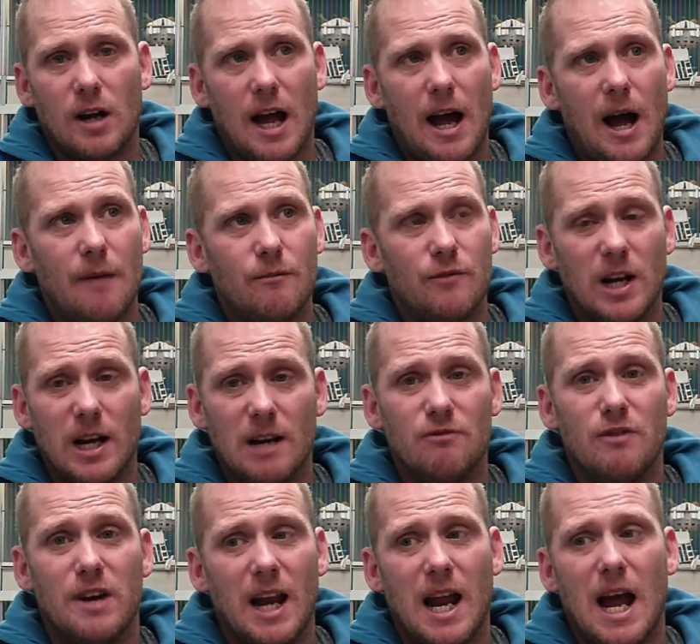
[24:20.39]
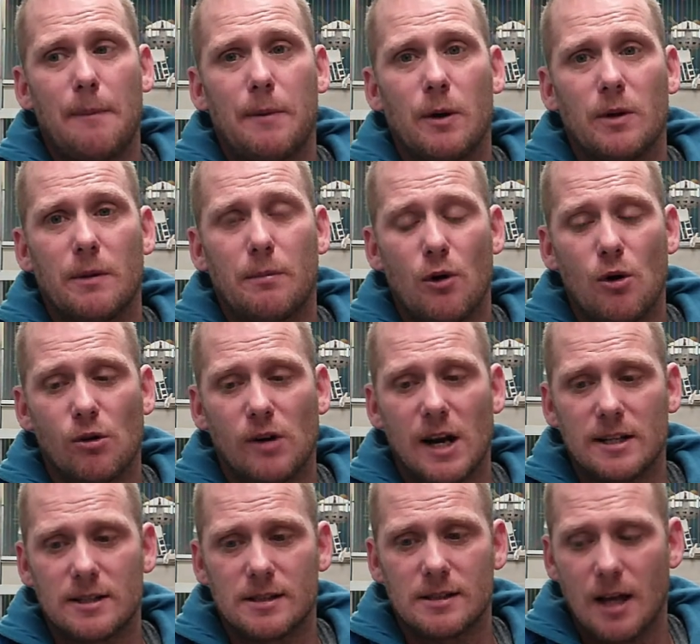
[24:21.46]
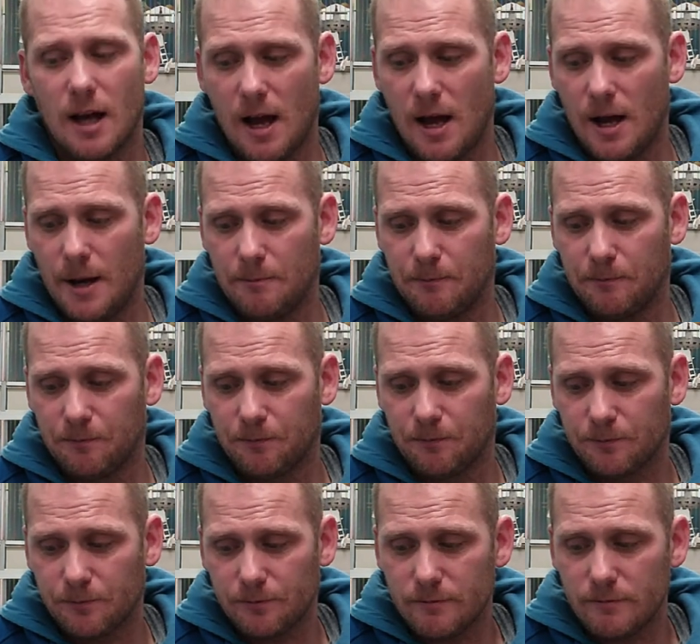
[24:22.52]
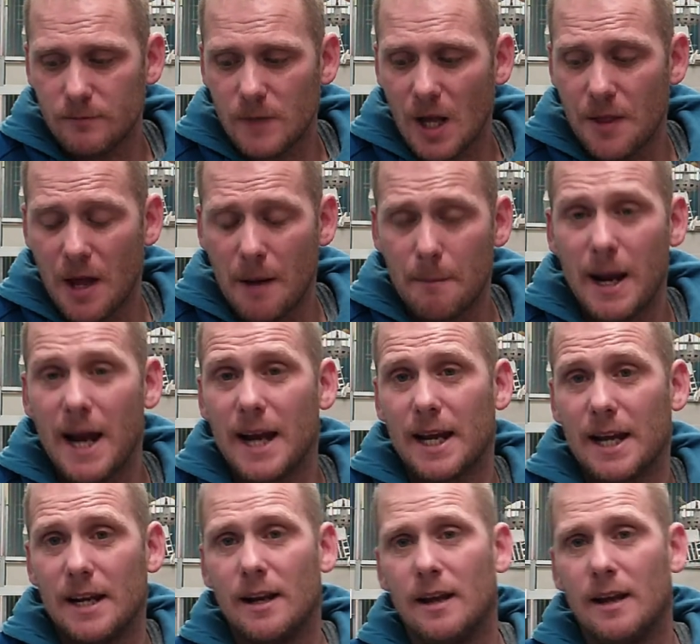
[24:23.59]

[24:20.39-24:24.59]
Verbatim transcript: I'm really, really happy with the progress that um, they're making.